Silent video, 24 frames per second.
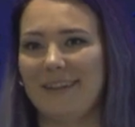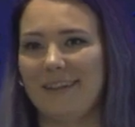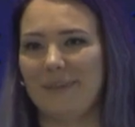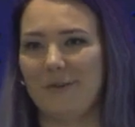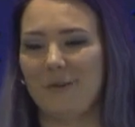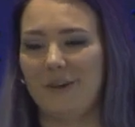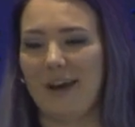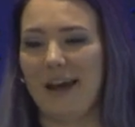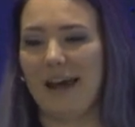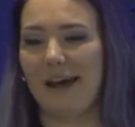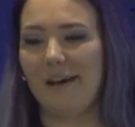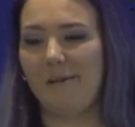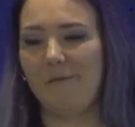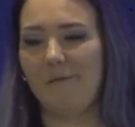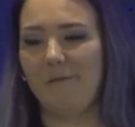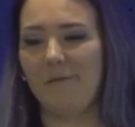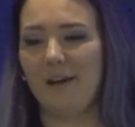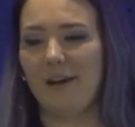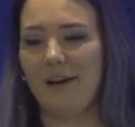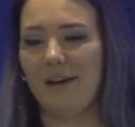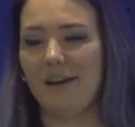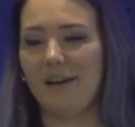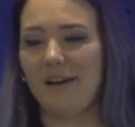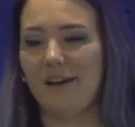to have.
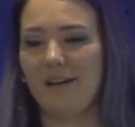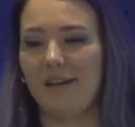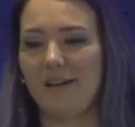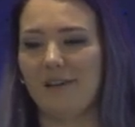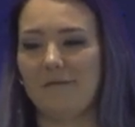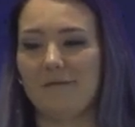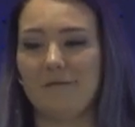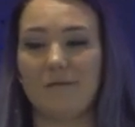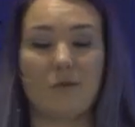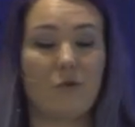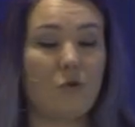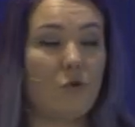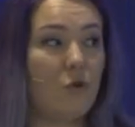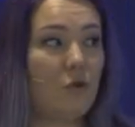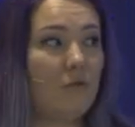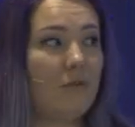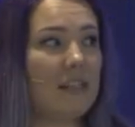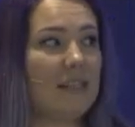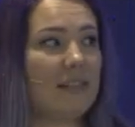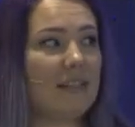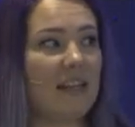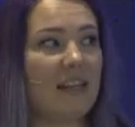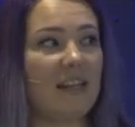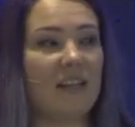
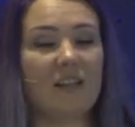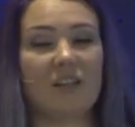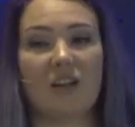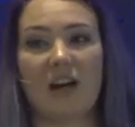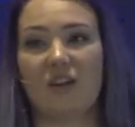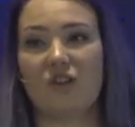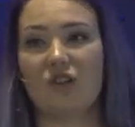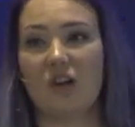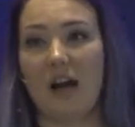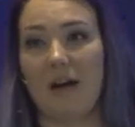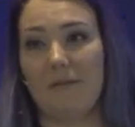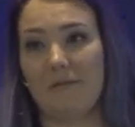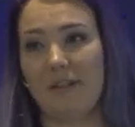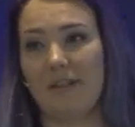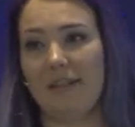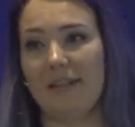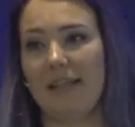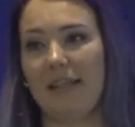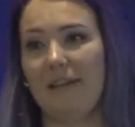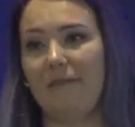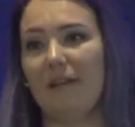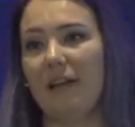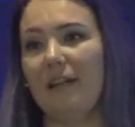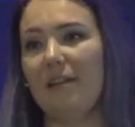Always stay in touch after
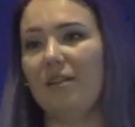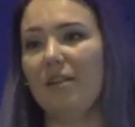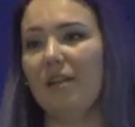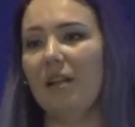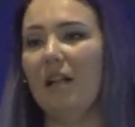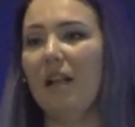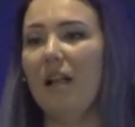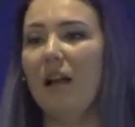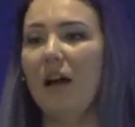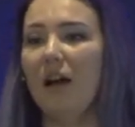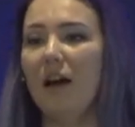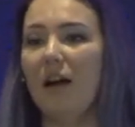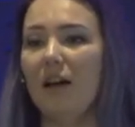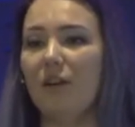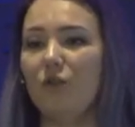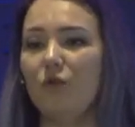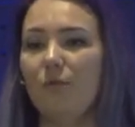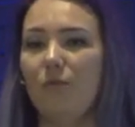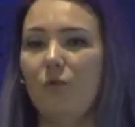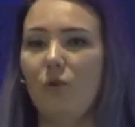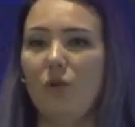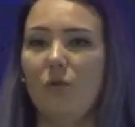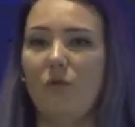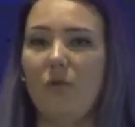the event
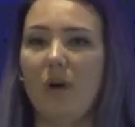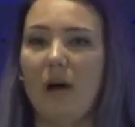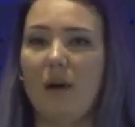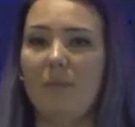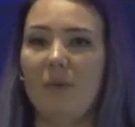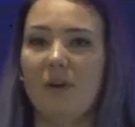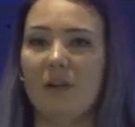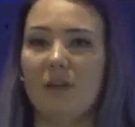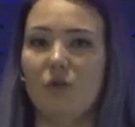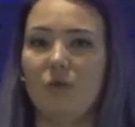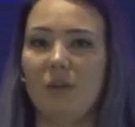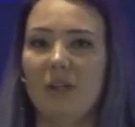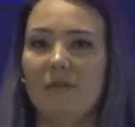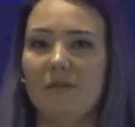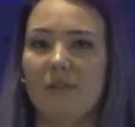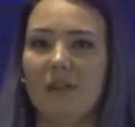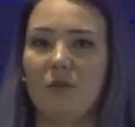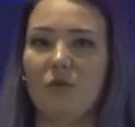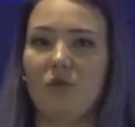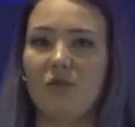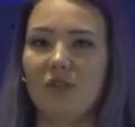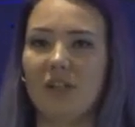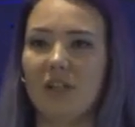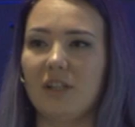to follow up, to give the
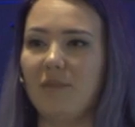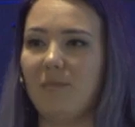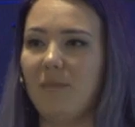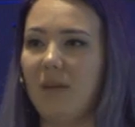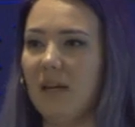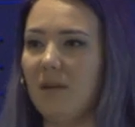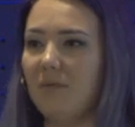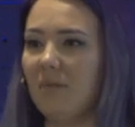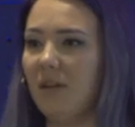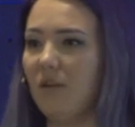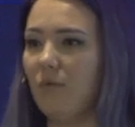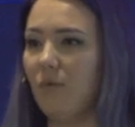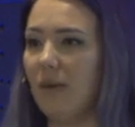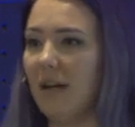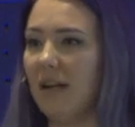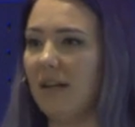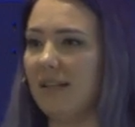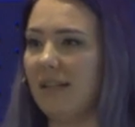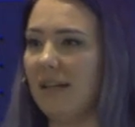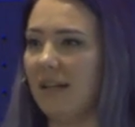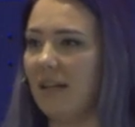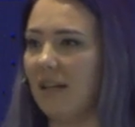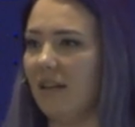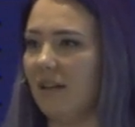contact maybe where
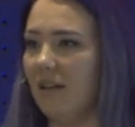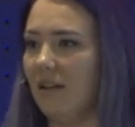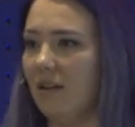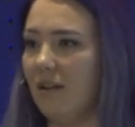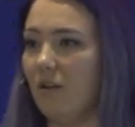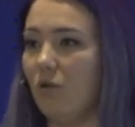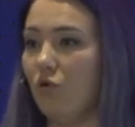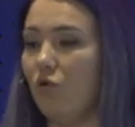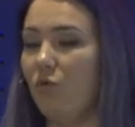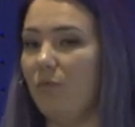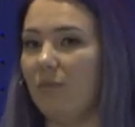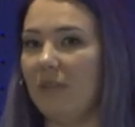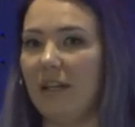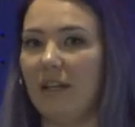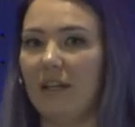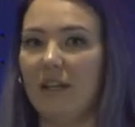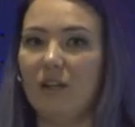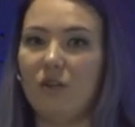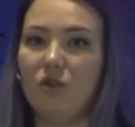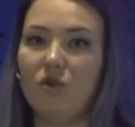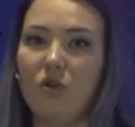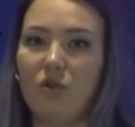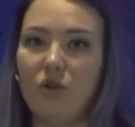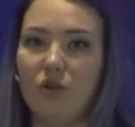they can, whom they
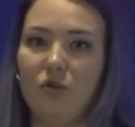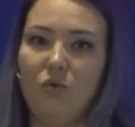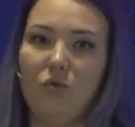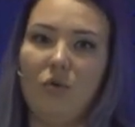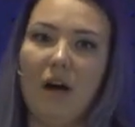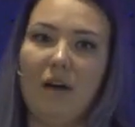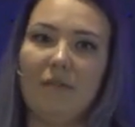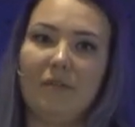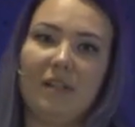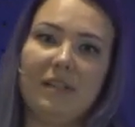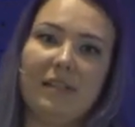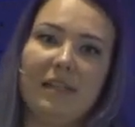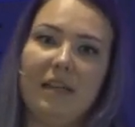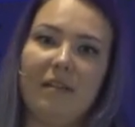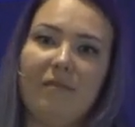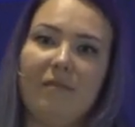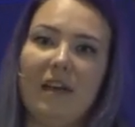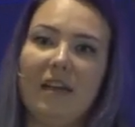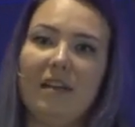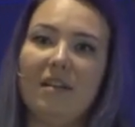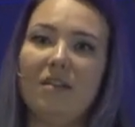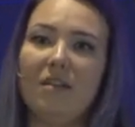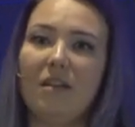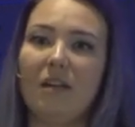can talk to after the
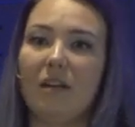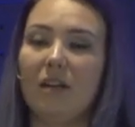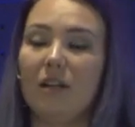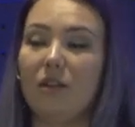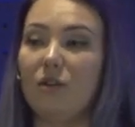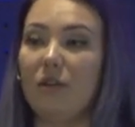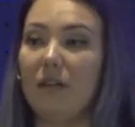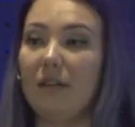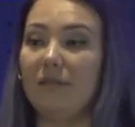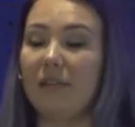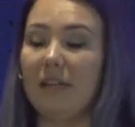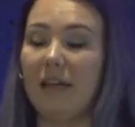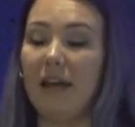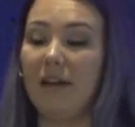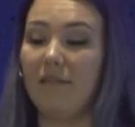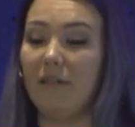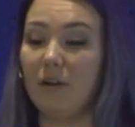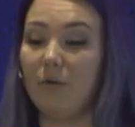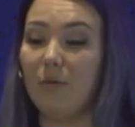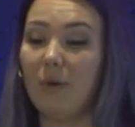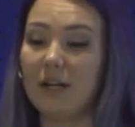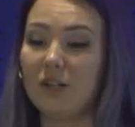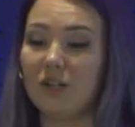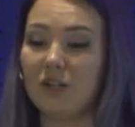event if they have
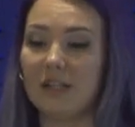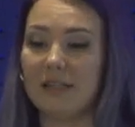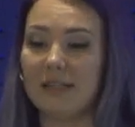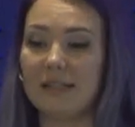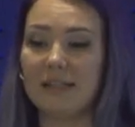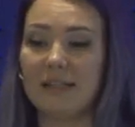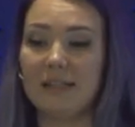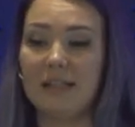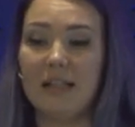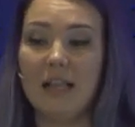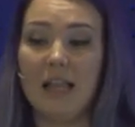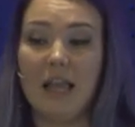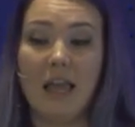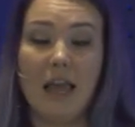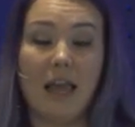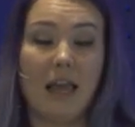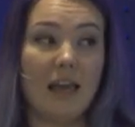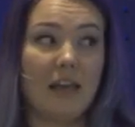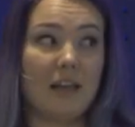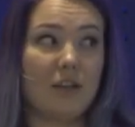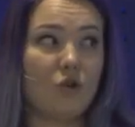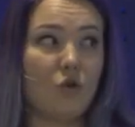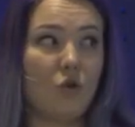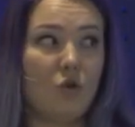questions.
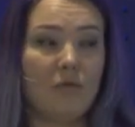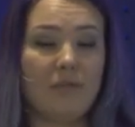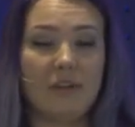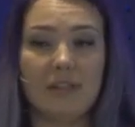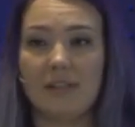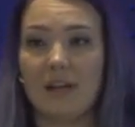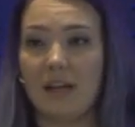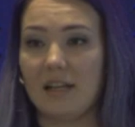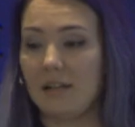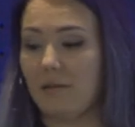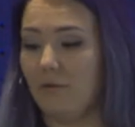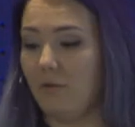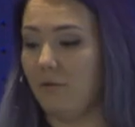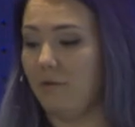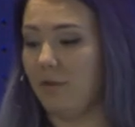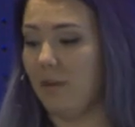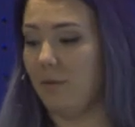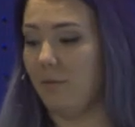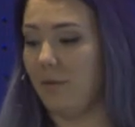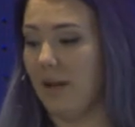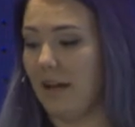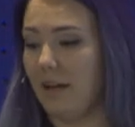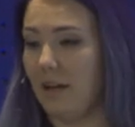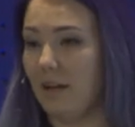And always ask for
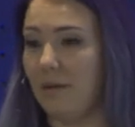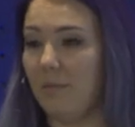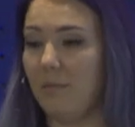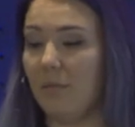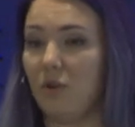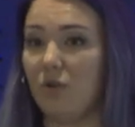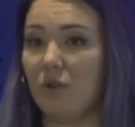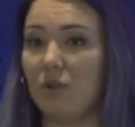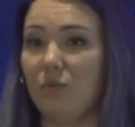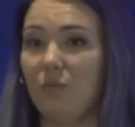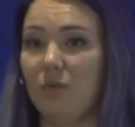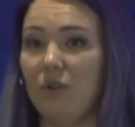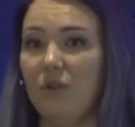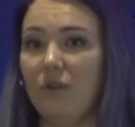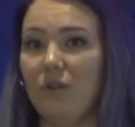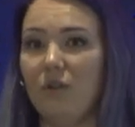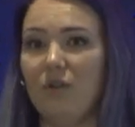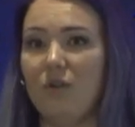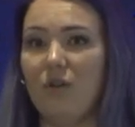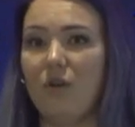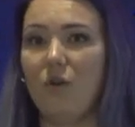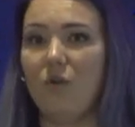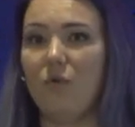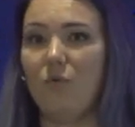feedback, because we
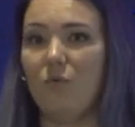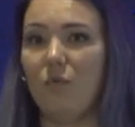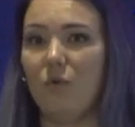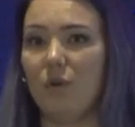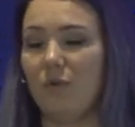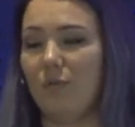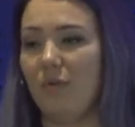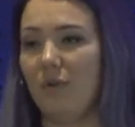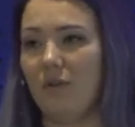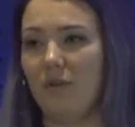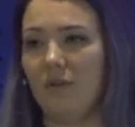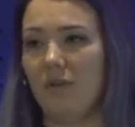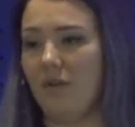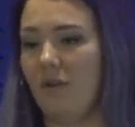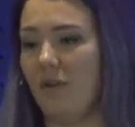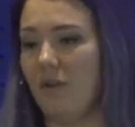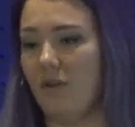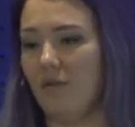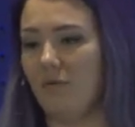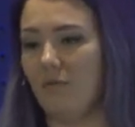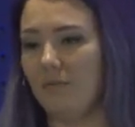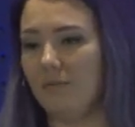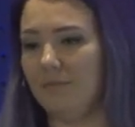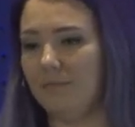don't know what we don't know.